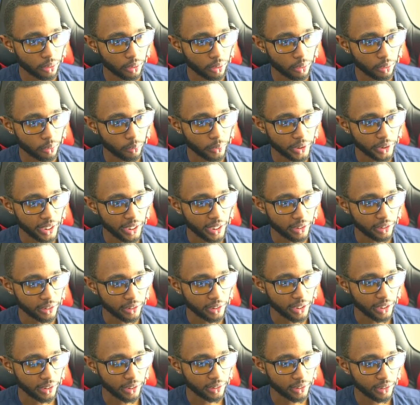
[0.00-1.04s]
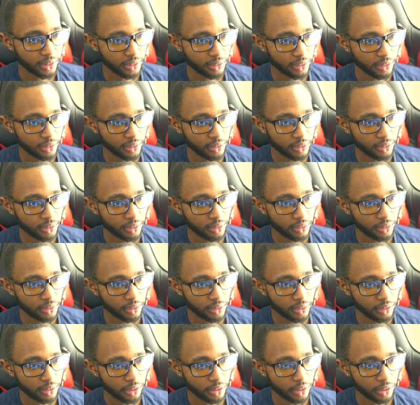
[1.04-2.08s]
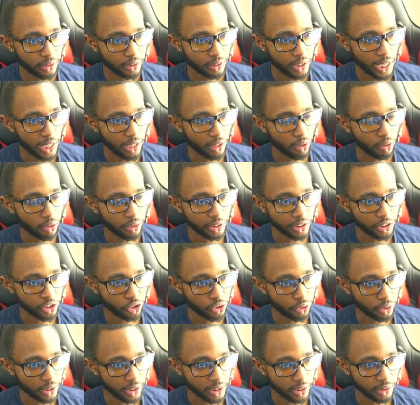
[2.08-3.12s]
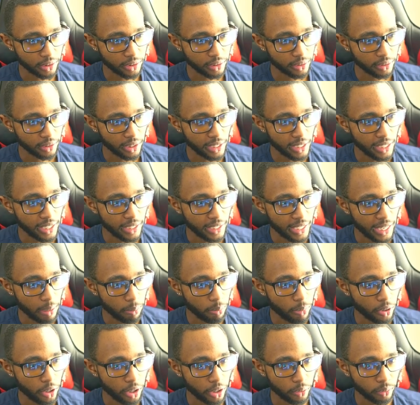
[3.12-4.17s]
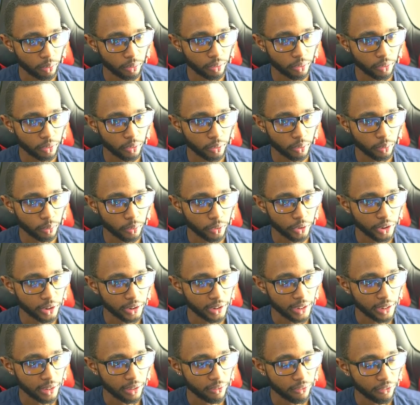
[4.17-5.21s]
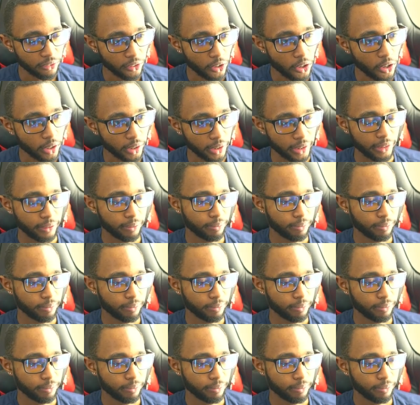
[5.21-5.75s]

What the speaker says: with takes and all these trades, and that pawn will just end up falling